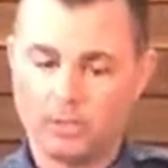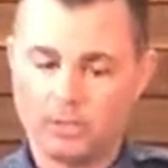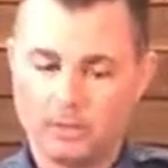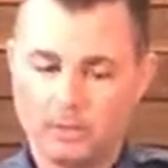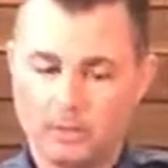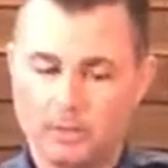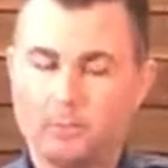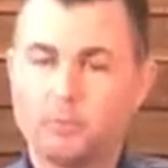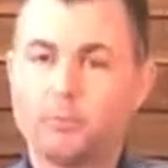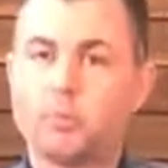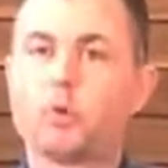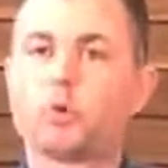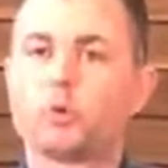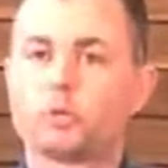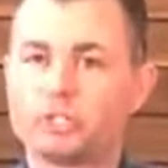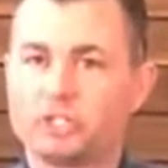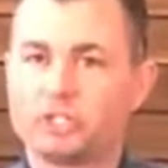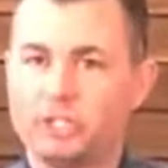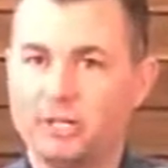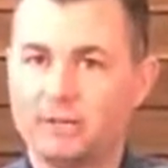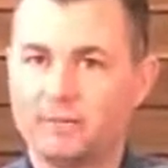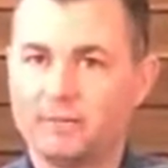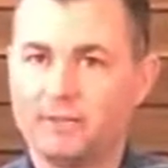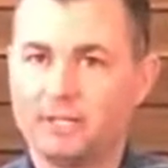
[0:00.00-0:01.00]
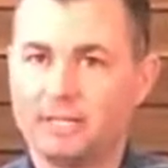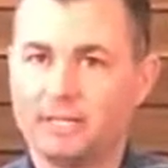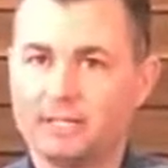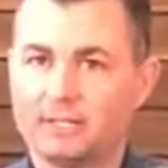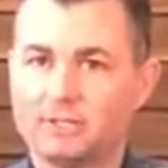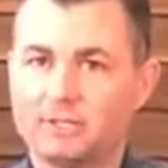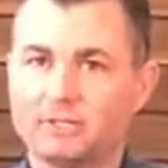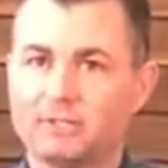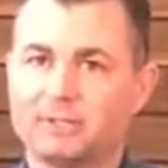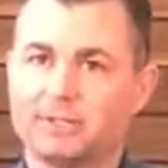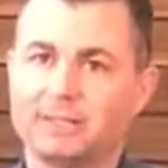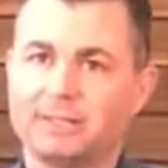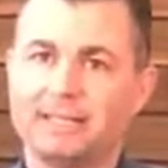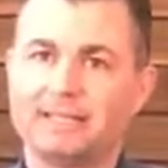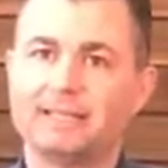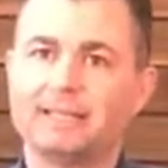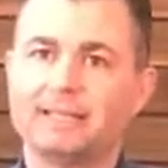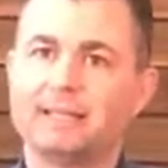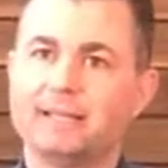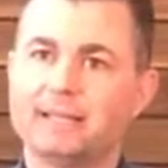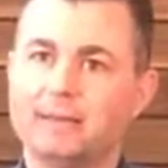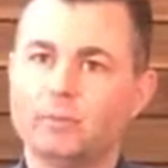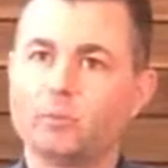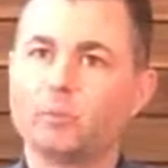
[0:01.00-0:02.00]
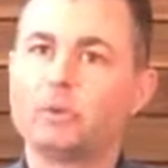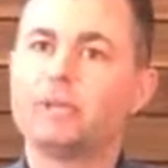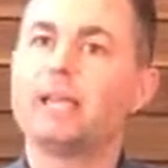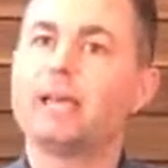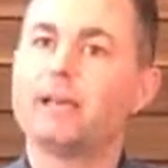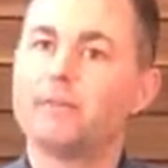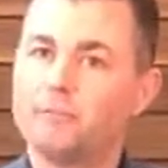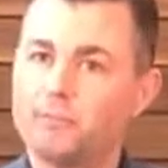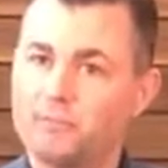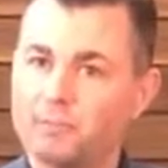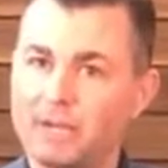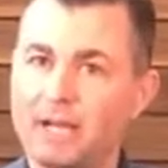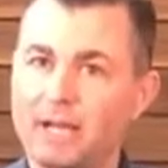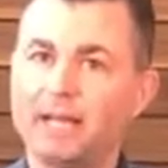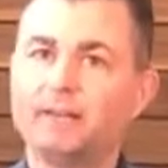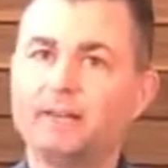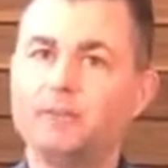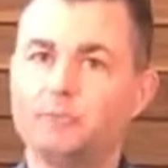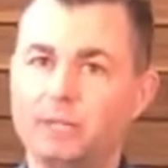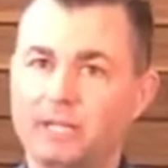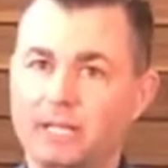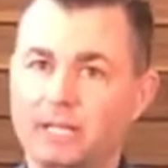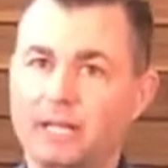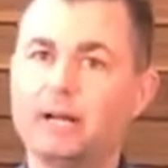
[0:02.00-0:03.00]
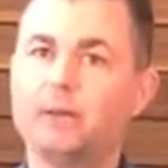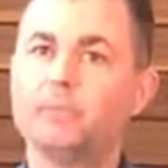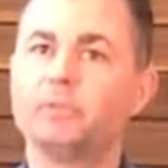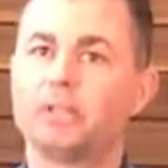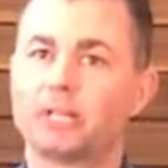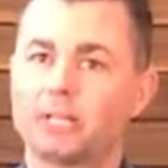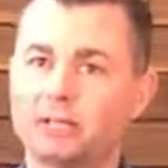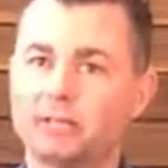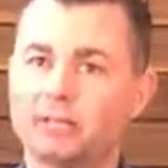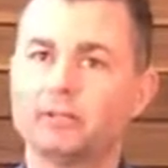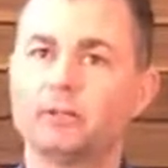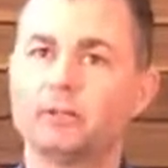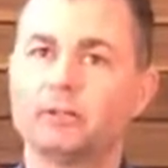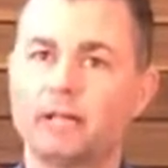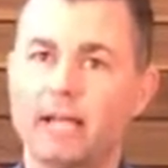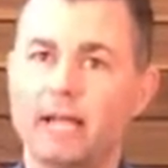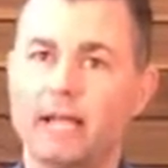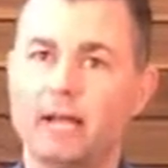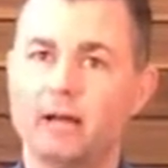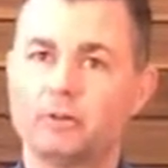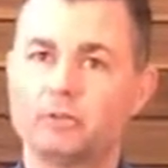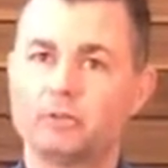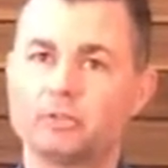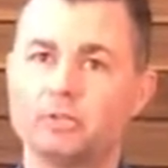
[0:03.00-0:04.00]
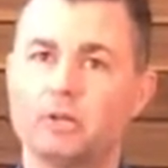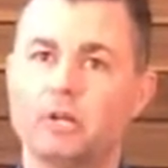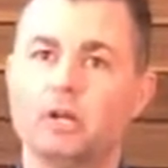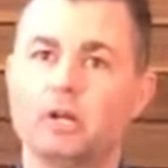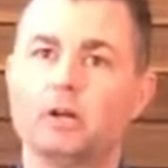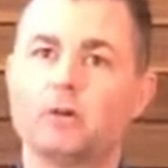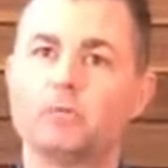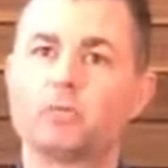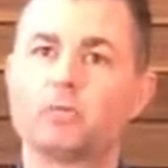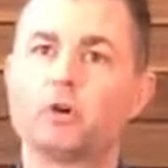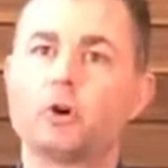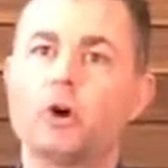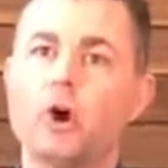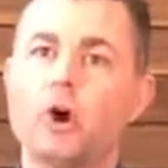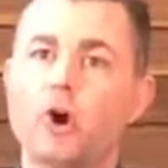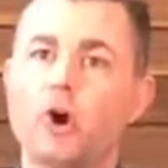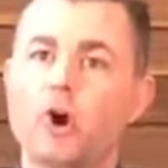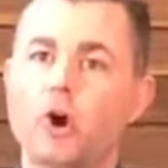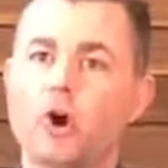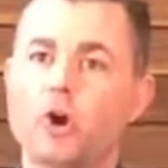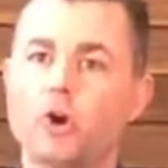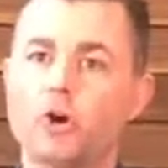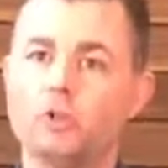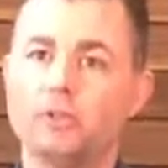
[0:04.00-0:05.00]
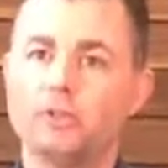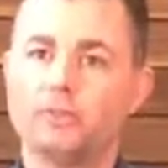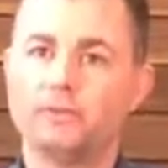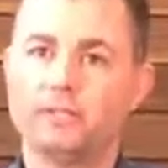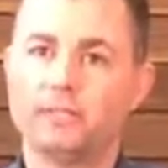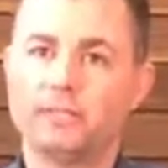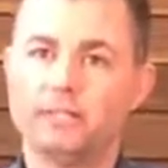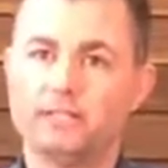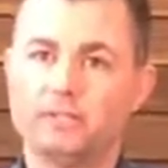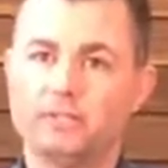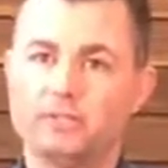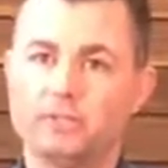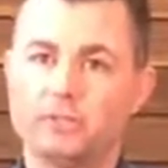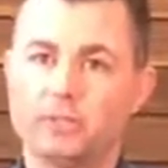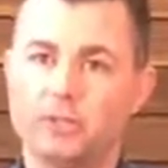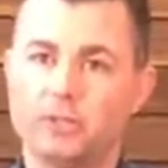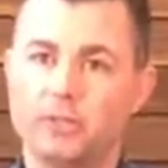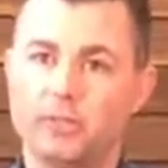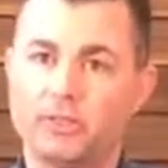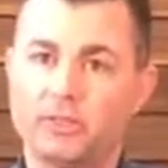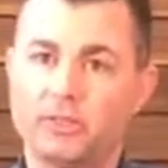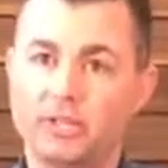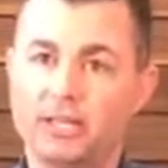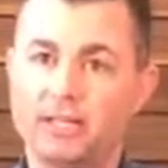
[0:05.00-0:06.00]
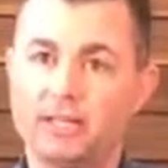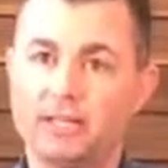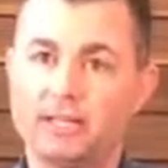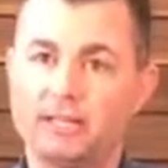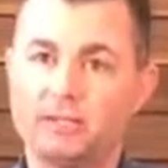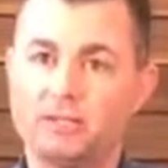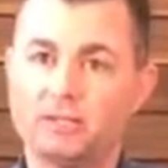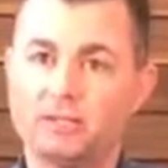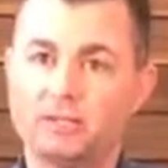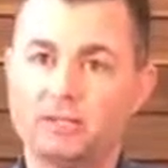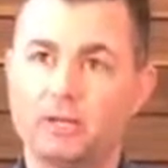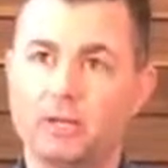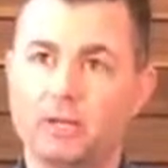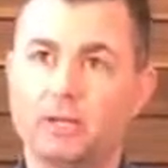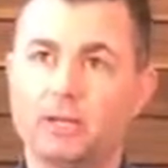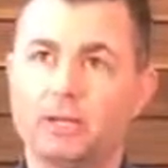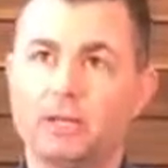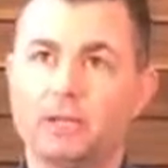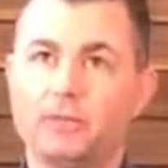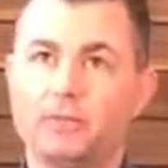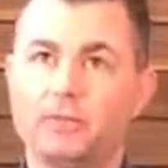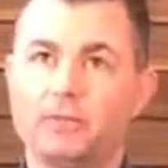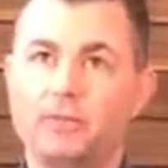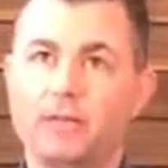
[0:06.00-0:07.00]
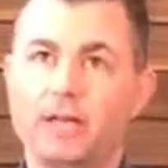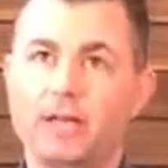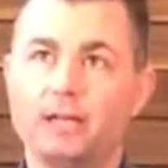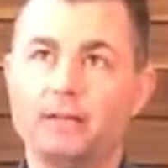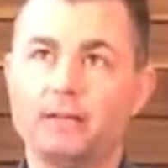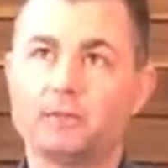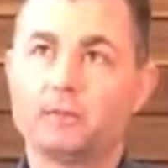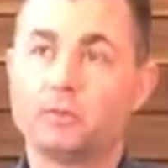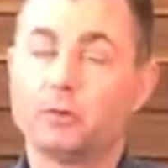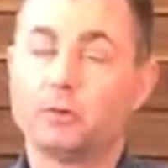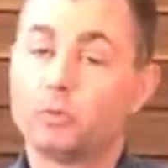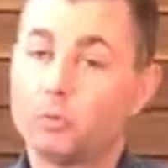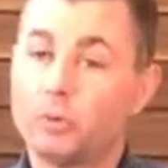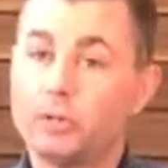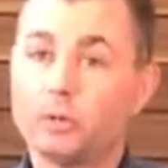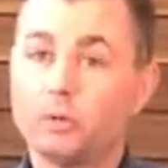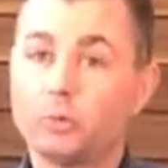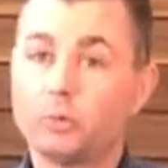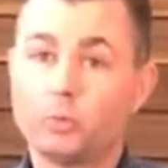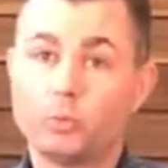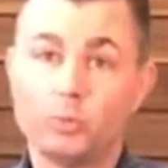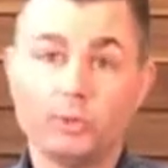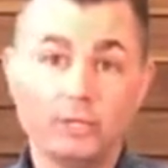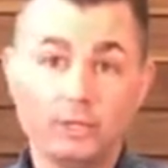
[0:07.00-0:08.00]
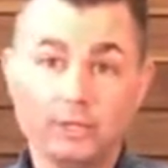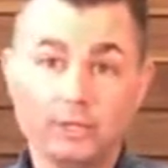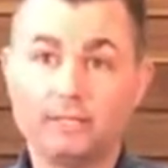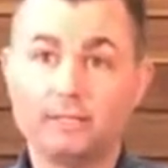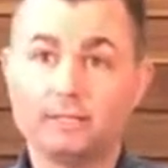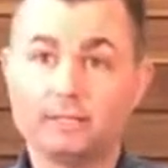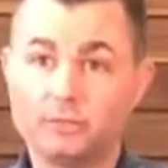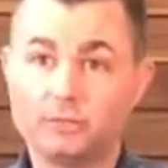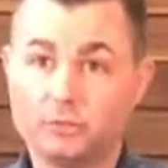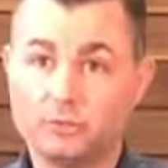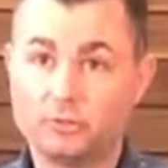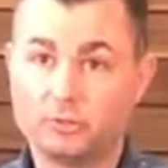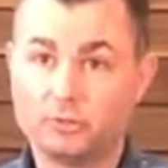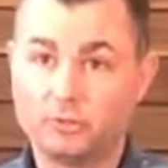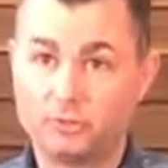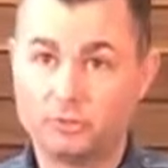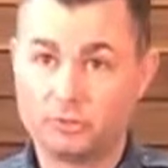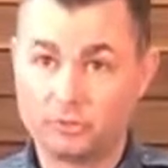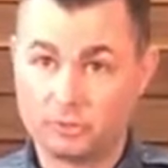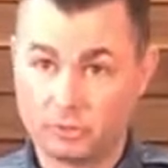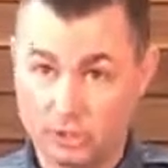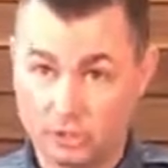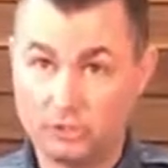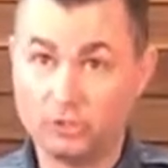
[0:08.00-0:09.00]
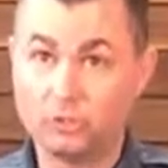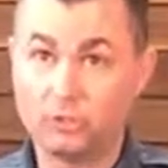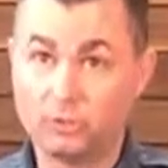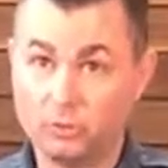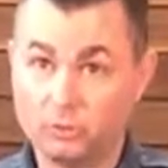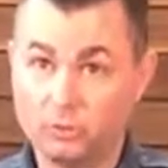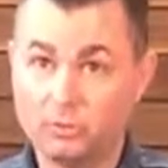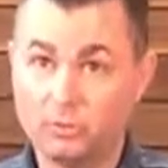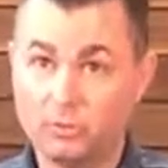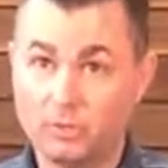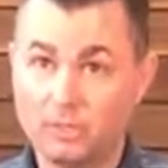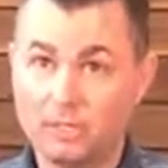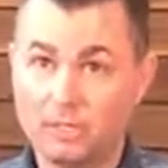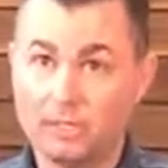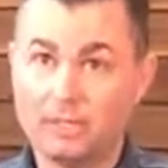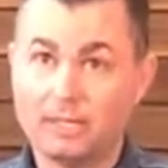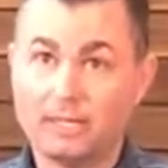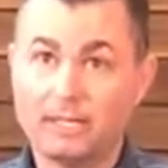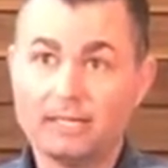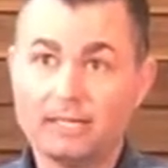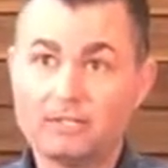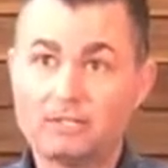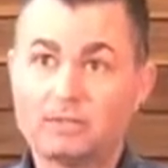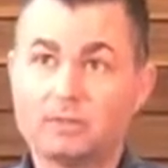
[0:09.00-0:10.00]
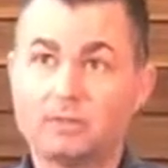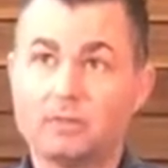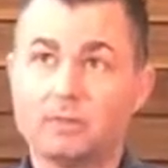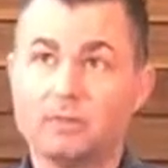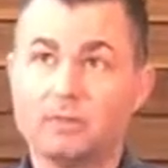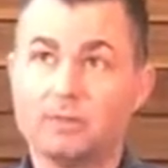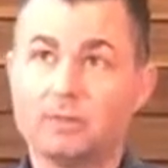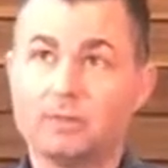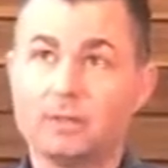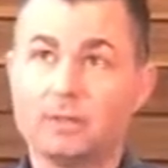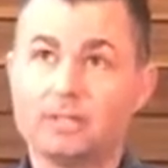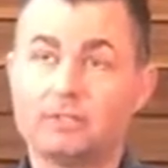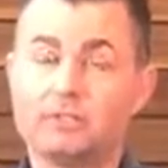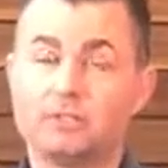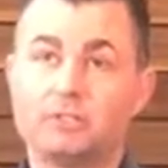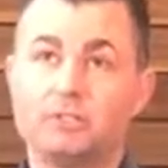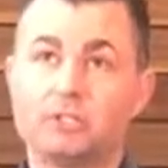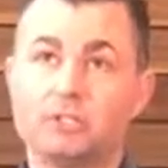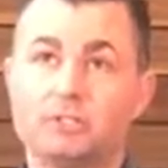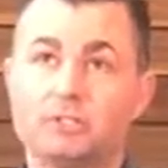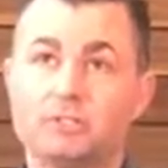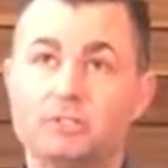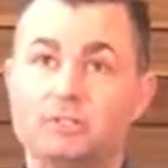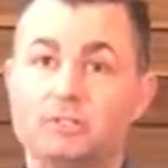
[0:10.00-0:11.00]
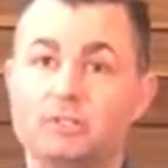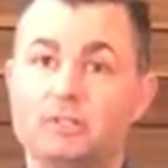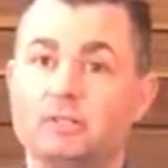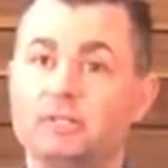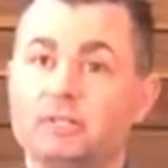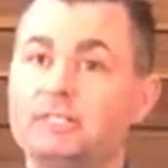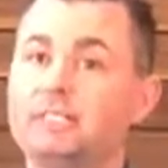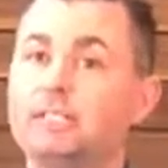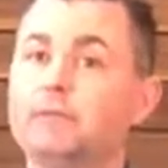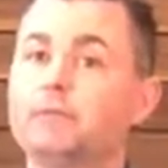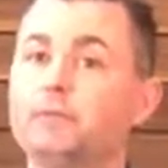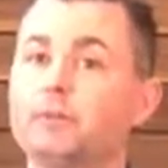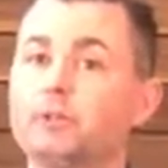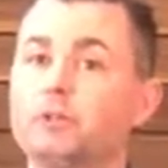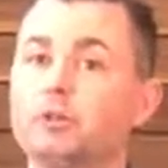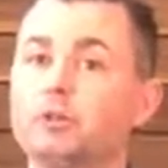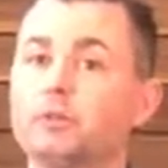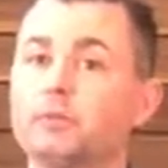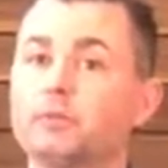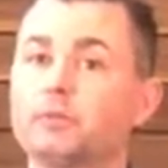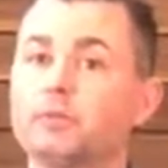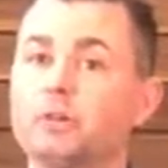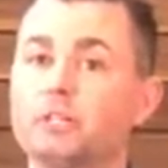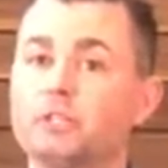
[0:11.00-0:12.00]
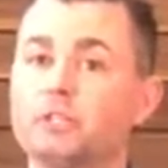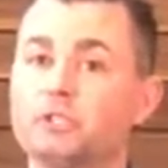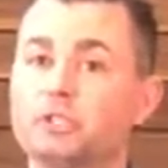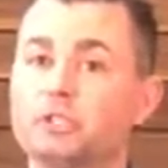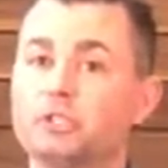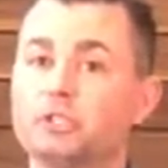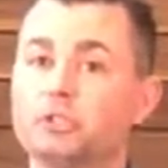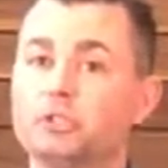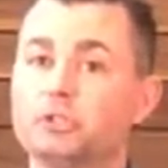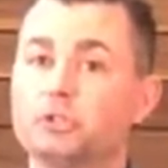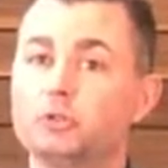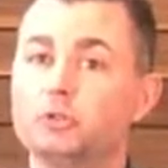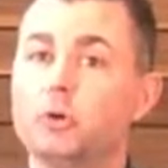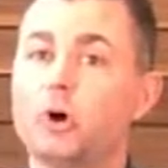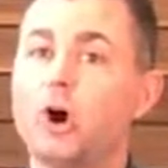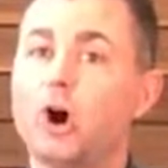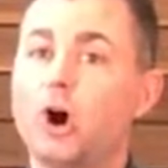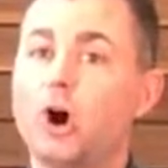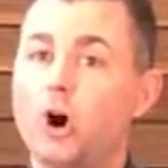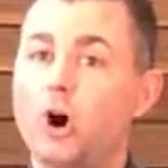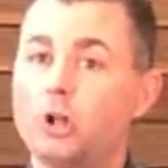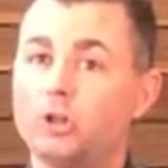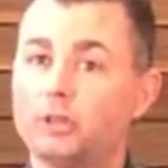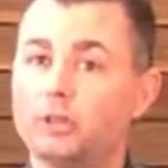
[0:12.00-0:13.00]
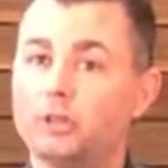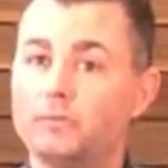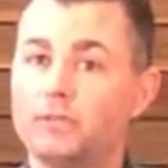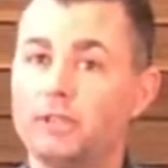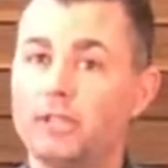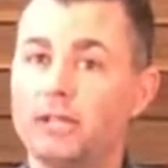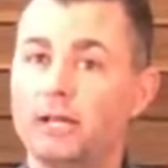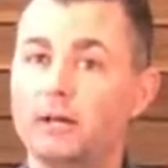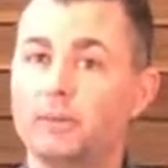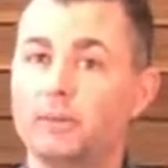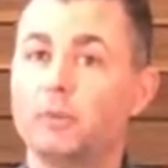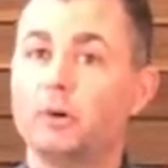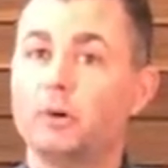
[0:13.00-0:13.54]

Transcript: portion of this. We have kind of become the clear for all of these things that we are willing to do. It's just difficult for us to do all of them.